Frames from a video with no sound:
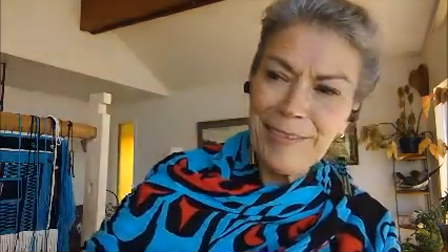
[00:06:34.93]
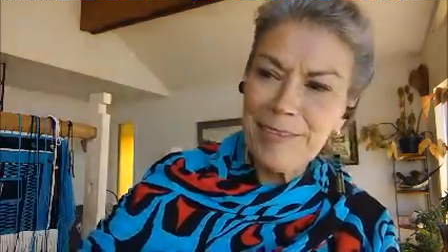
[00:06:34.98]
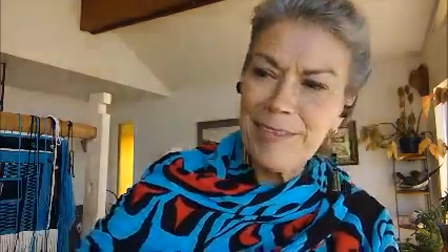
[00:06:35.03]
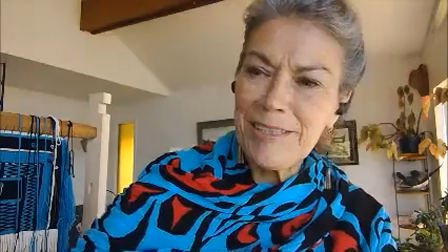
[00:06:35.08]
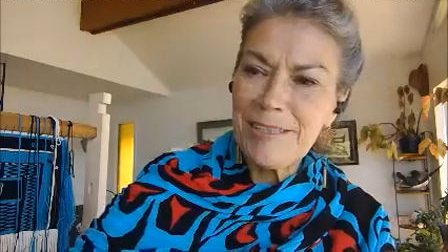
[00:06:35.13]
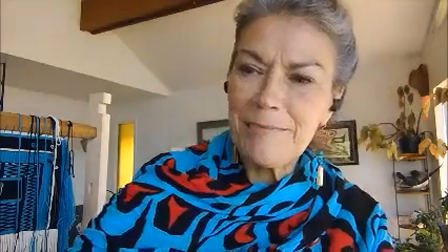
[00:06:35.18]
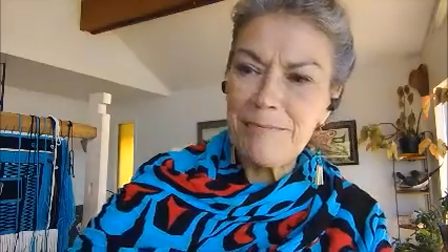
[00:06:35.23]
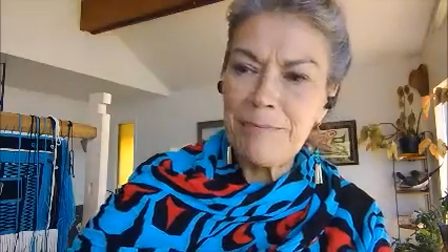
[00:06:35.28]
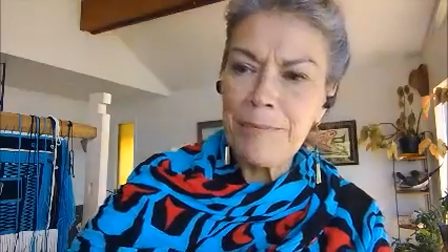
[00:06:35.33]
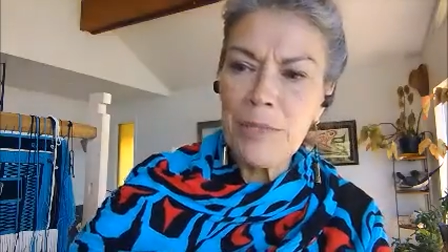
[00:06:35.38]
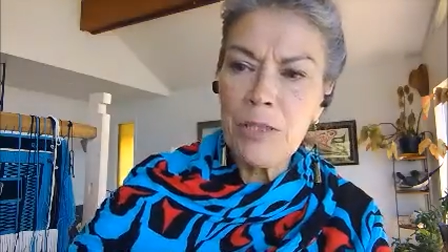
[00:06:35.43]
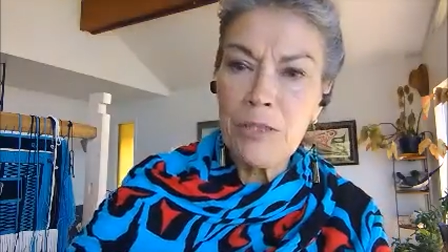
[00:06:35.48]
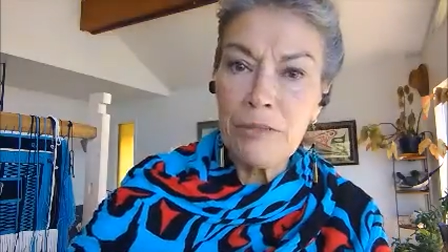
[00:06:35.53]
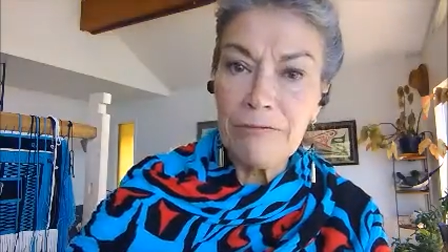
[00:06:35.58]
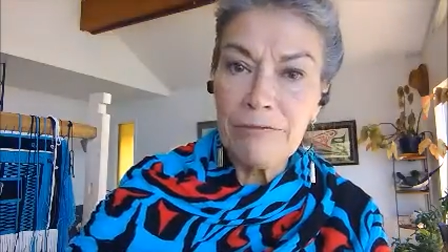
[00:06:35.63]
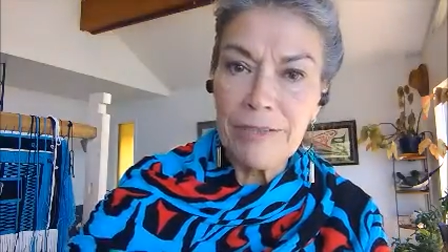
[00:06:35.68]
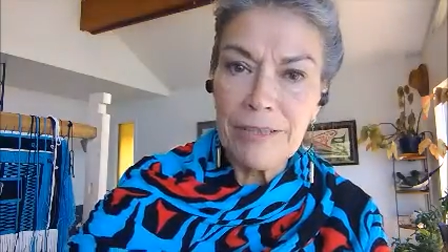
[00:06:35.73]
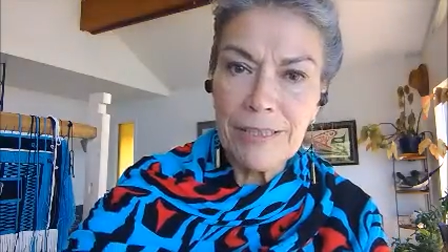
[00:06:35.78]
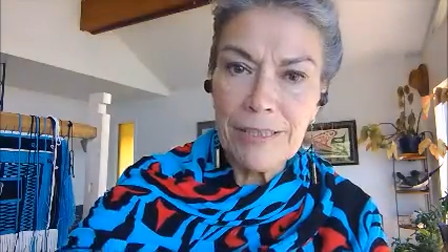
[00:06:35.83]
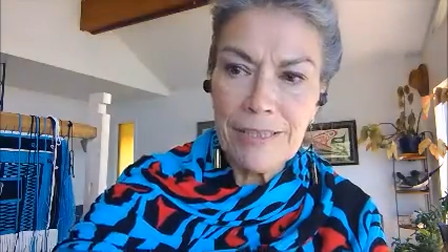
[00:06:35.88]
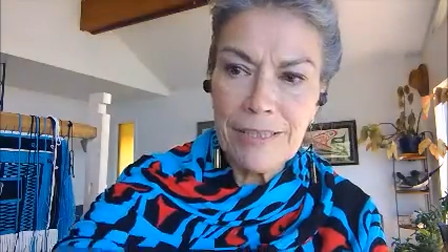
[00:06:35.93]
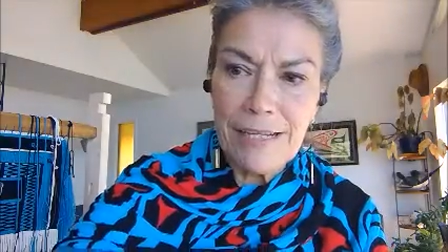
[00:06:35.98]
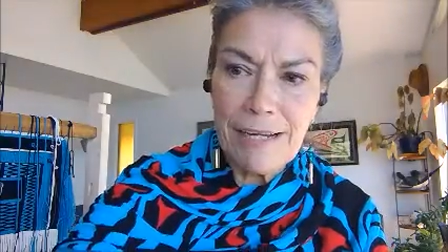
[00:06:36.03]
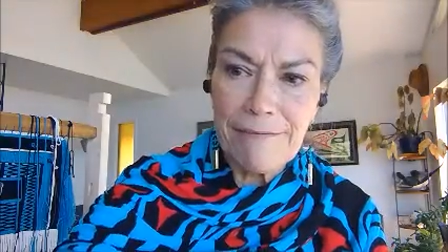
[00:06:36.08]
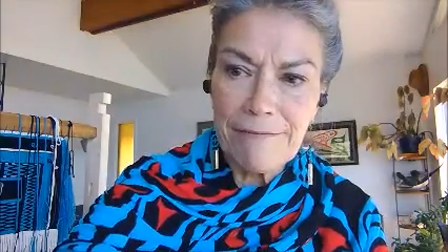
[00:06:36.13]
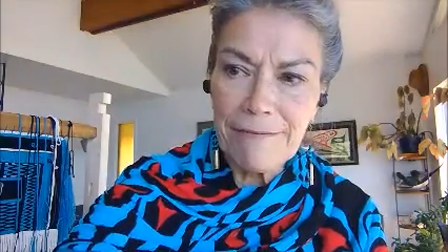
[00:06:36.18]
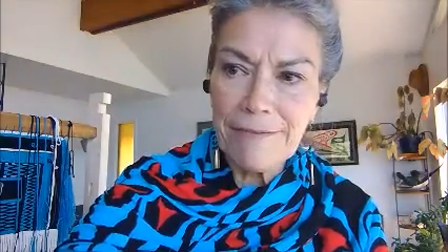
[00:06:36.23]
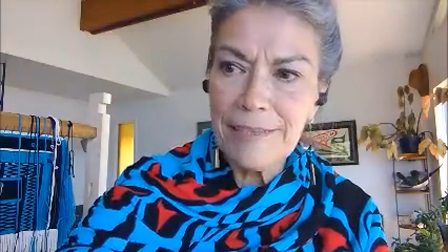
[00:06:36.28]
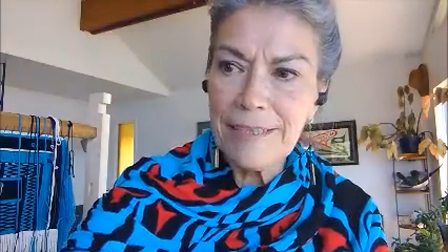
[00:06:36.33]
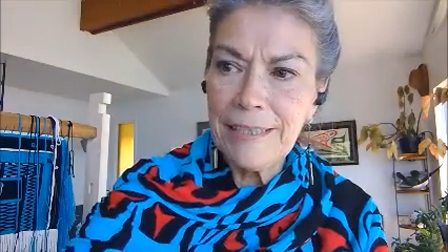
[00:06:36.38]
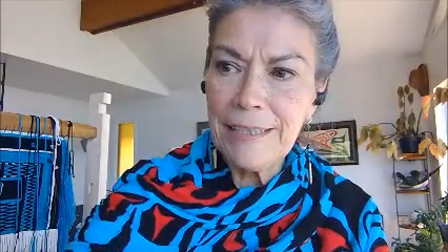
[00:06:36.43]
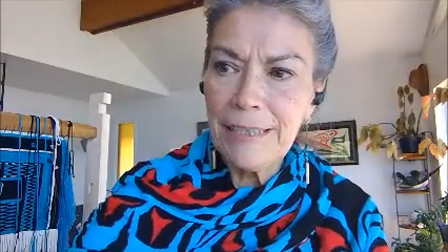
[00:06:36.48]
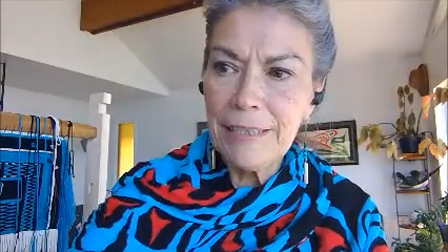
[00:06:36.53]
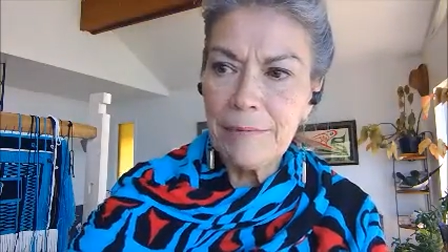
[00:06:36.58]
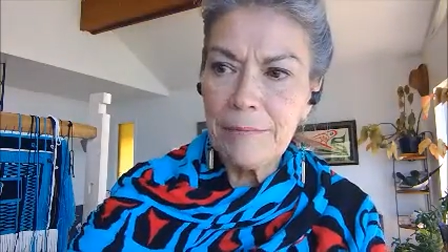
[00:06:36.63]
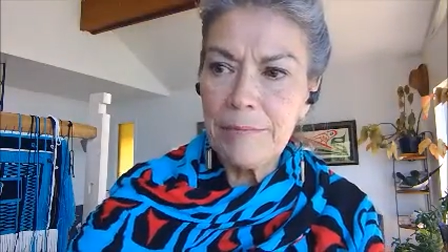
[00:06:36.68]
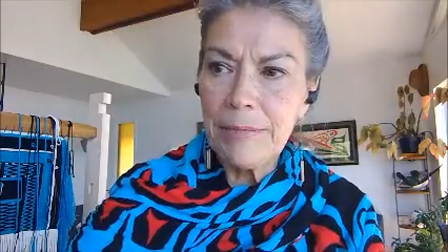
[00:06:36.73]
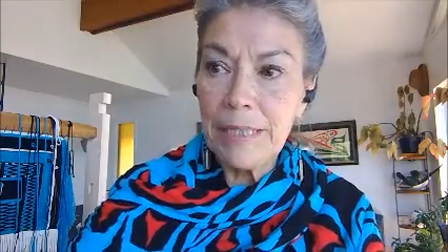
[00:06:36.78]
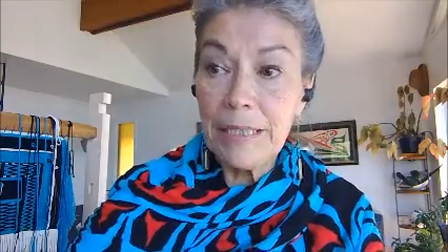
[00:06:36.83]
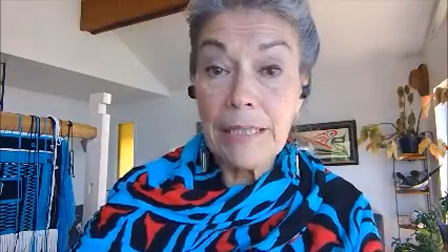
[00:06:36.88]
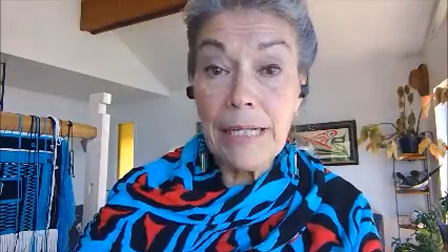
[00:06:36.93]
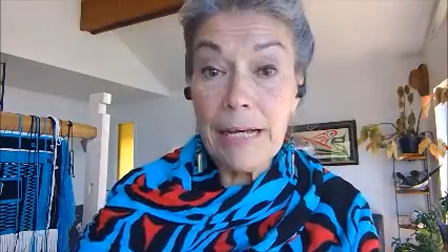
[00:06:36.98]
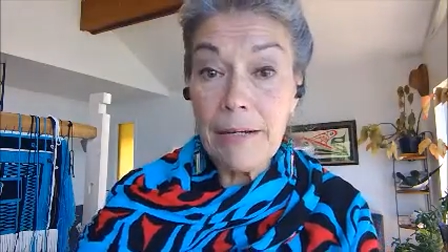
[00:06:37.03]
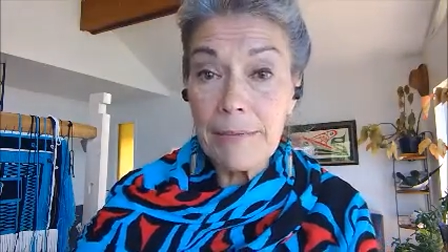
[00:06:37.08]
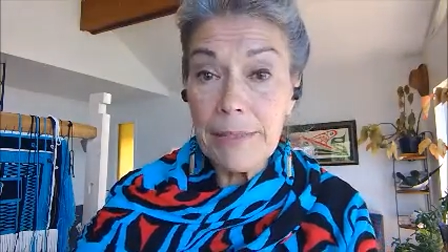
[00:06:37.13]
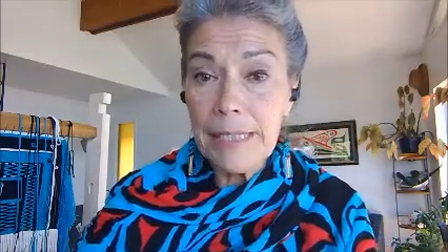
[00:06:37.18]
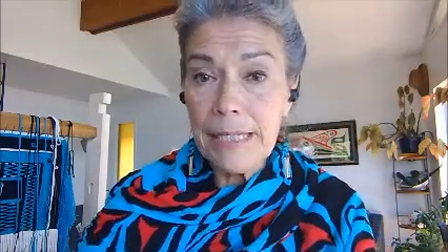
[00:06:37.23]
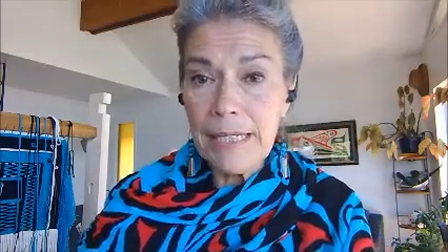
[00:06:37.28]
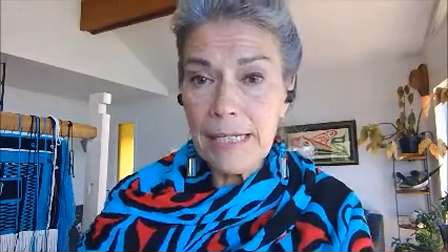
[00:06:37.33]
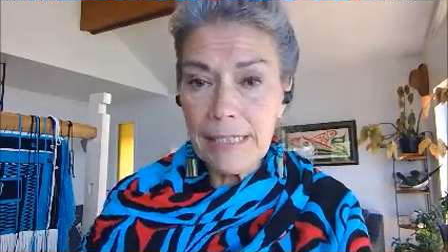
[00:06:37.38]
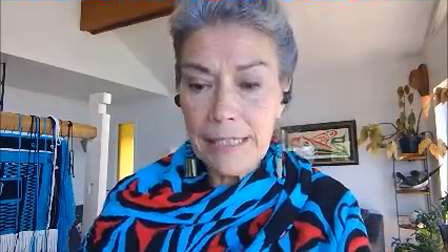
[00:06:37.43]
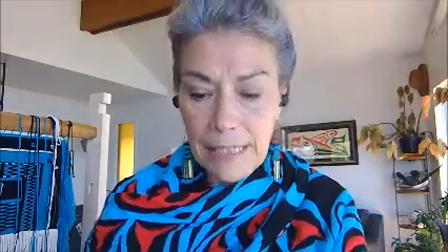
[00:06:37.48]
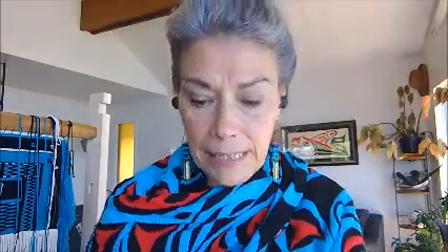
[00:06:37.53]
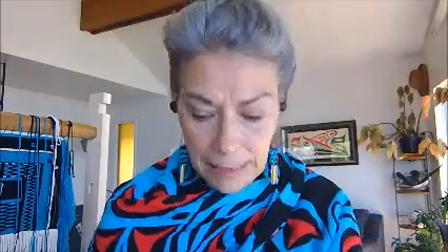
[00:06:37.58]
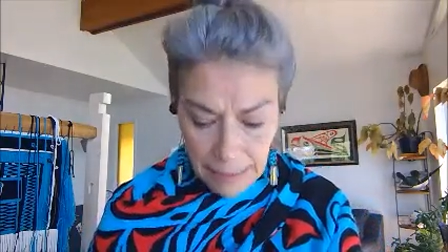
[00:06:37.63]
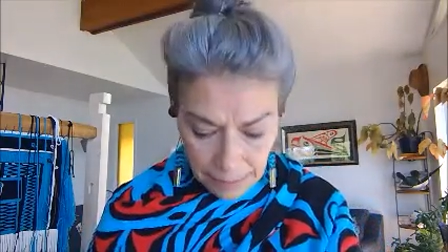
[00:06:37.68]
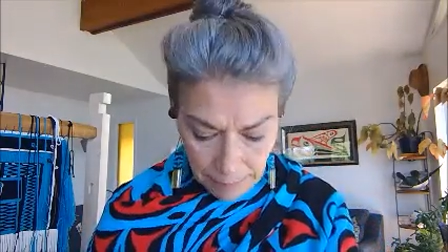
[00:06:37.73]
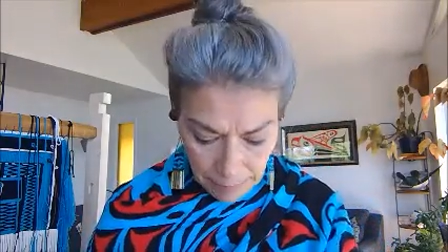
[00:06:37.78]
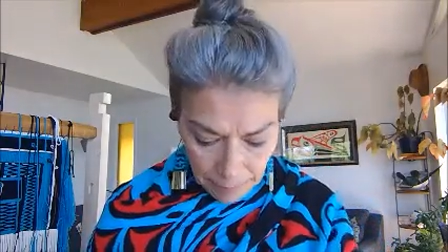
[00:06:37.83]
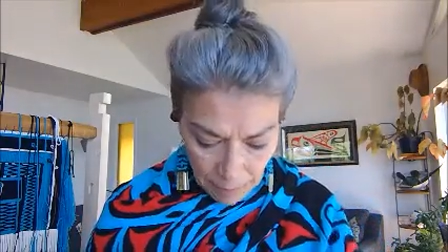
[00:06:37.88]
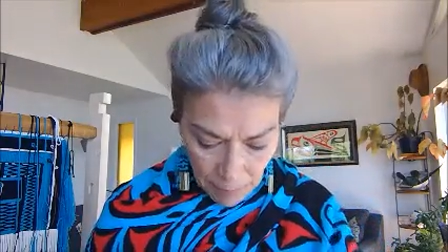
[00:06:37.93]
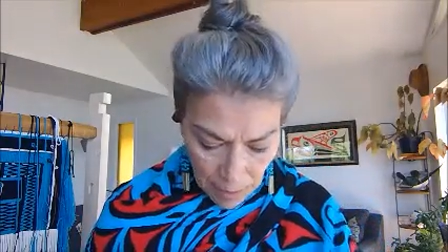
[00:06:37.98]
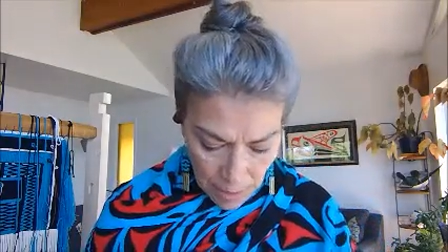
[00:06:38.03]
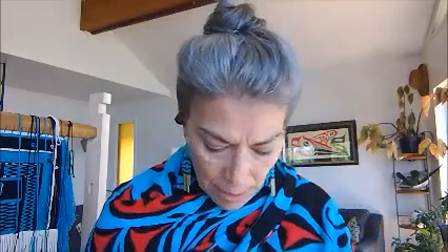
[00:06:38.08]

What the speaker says: It's beautiful stuff, but now we can't get it.